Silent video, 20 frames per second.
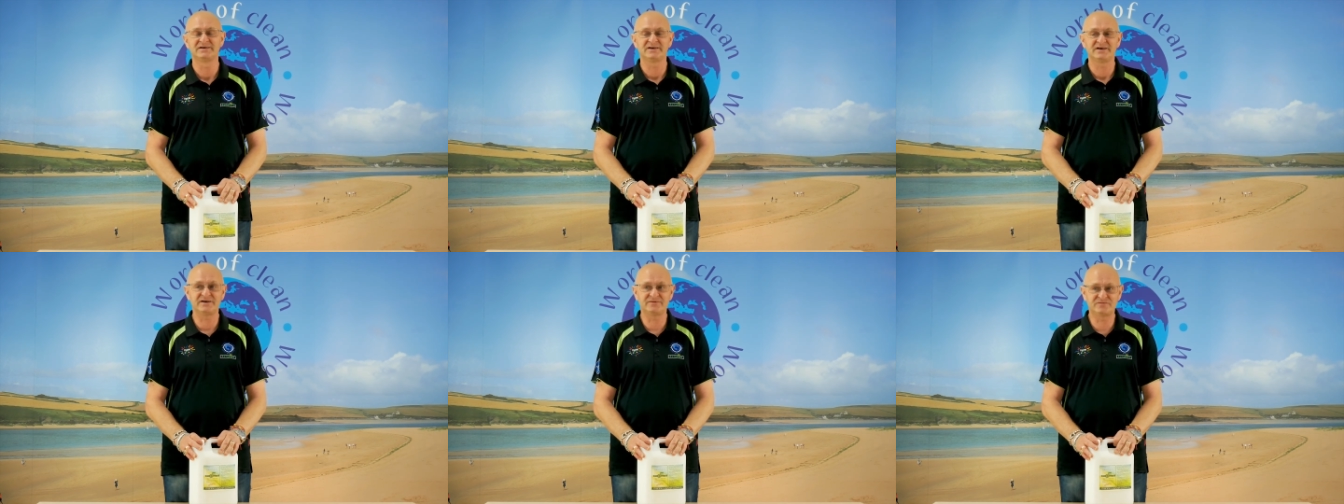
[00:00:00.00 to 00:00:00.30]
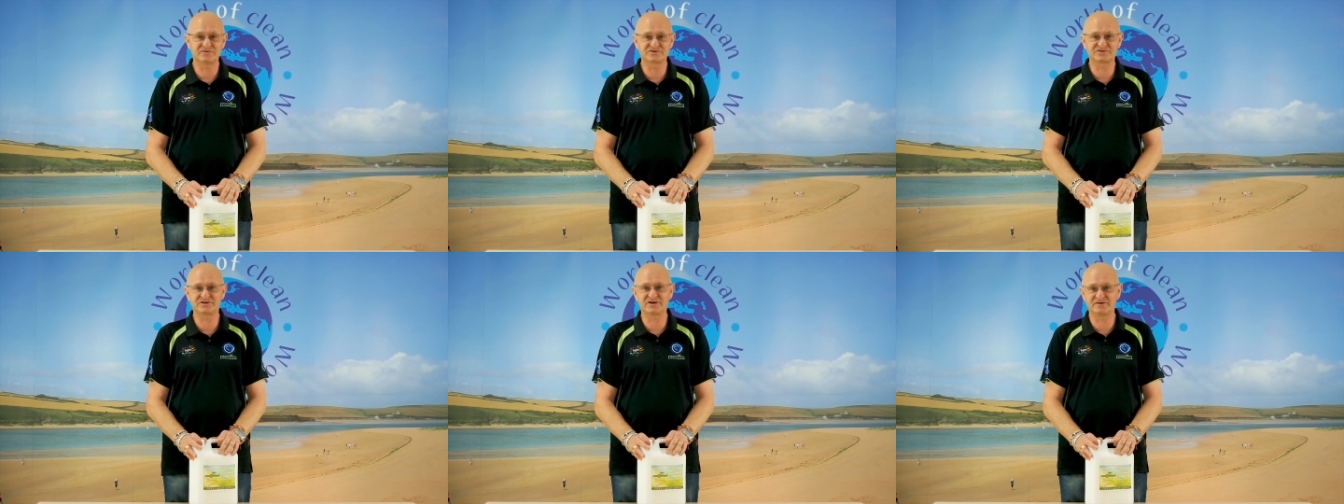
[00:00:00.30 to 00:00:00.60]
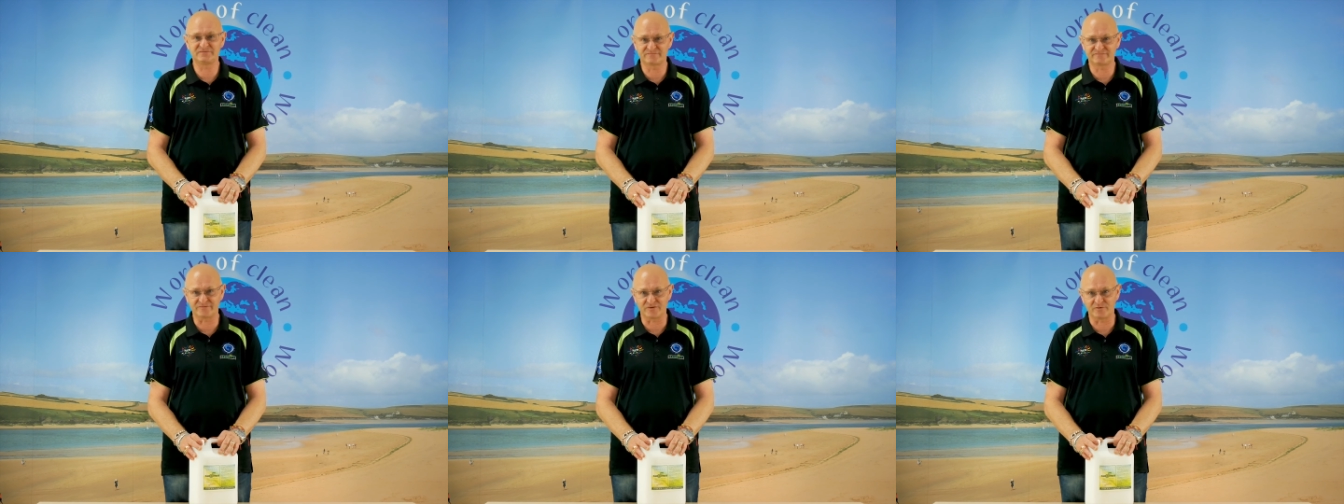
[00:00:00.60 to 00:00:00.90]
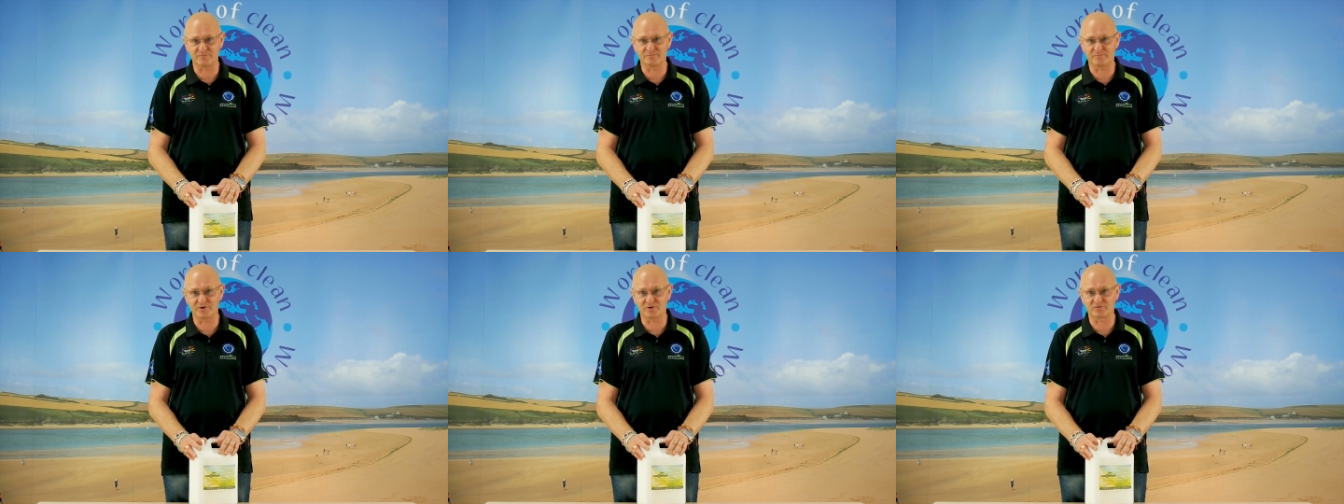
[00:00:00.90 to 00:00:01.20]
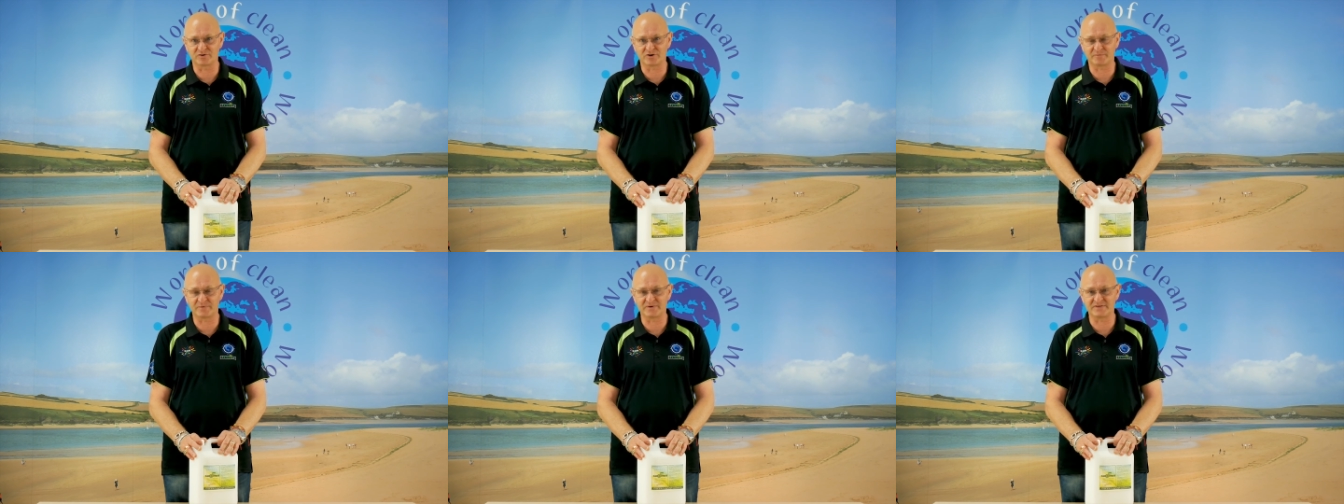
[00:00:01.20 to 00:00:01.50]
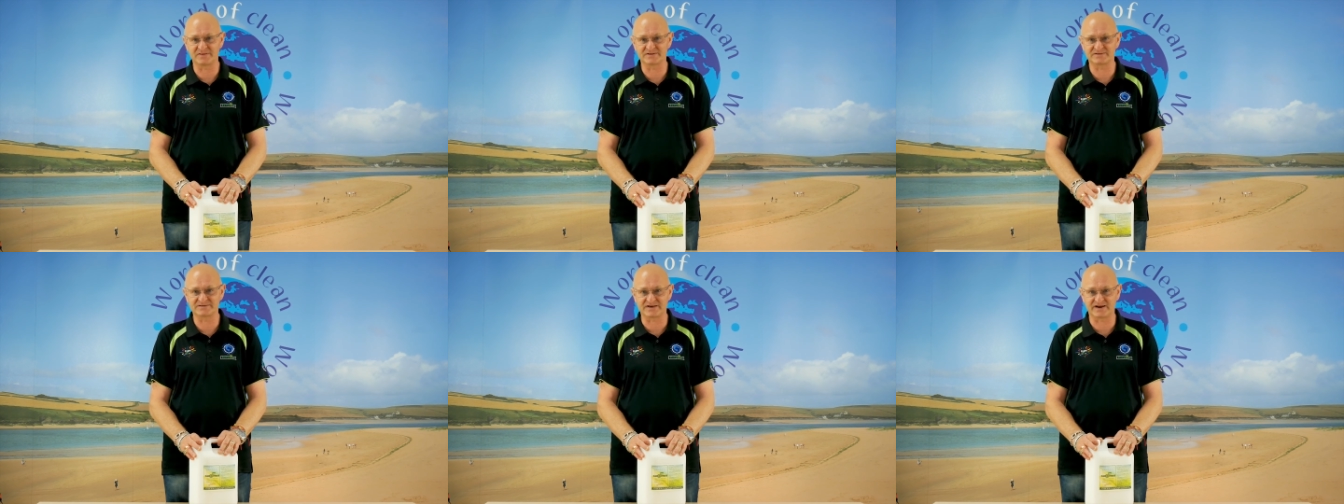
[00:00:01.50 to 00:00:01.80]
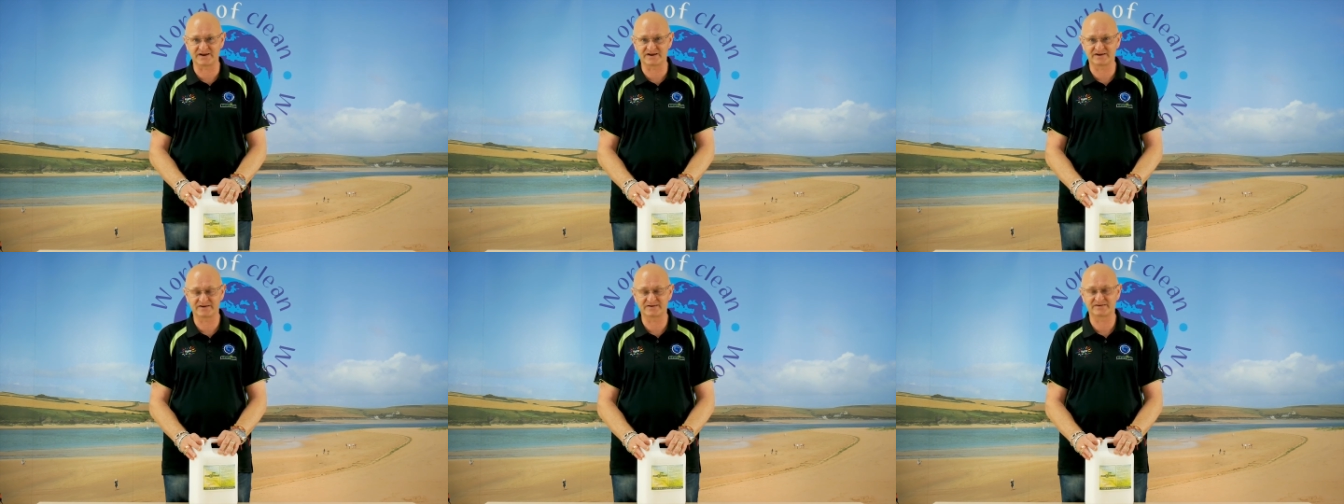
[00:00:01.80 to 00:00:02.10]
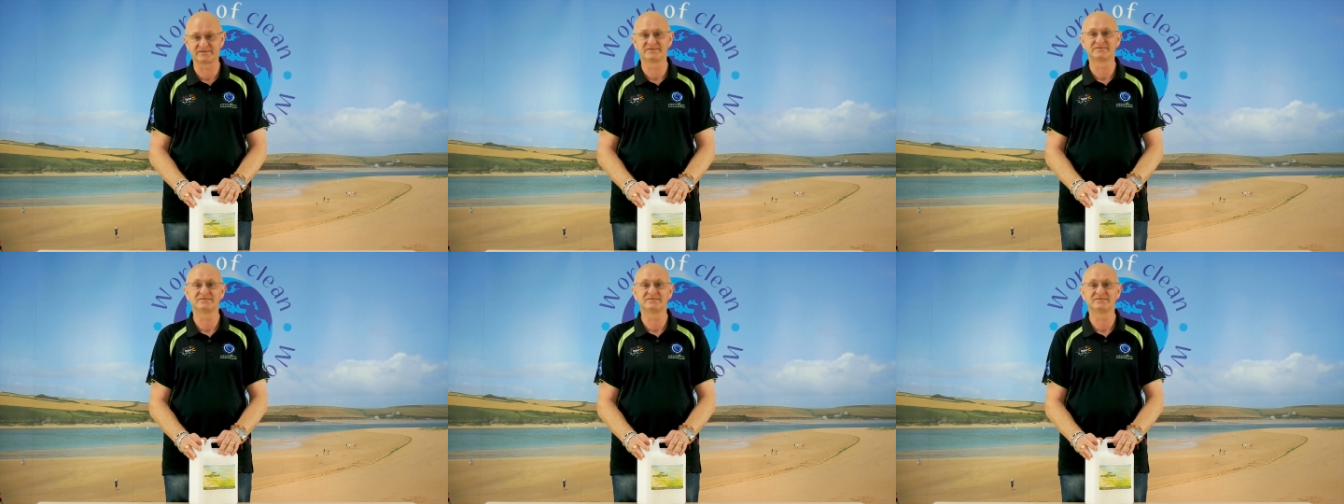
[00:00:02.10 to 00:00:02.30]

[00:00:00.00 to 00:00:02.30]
If you're seeing foam build up in the tank,